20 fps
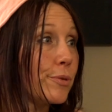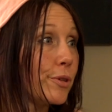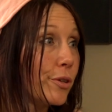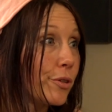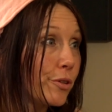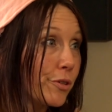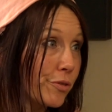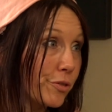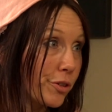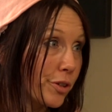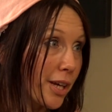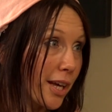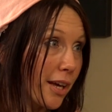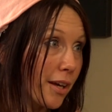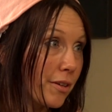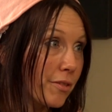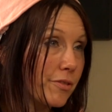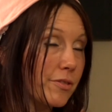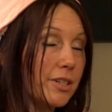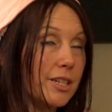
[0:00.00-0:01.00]
beautiful
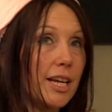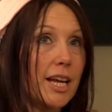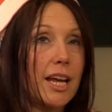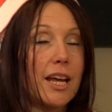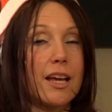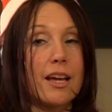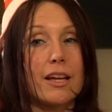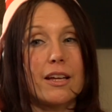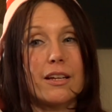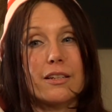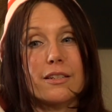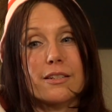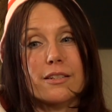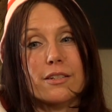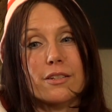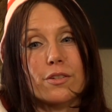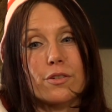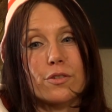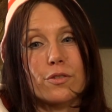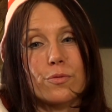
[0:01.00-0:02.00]
gift and
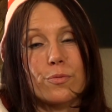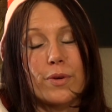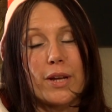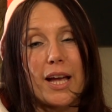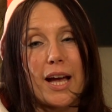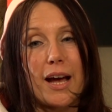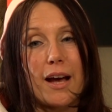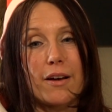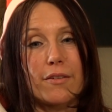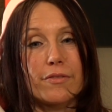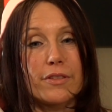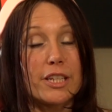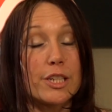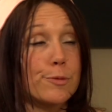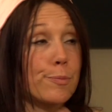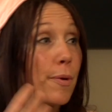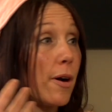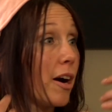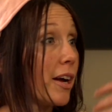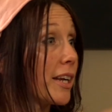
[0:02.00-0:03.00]
we have these
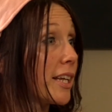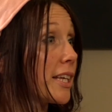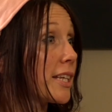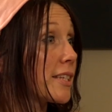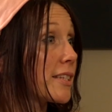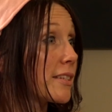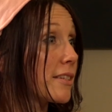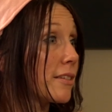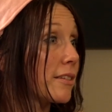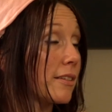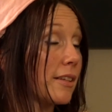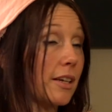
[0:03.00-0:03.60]
bodies,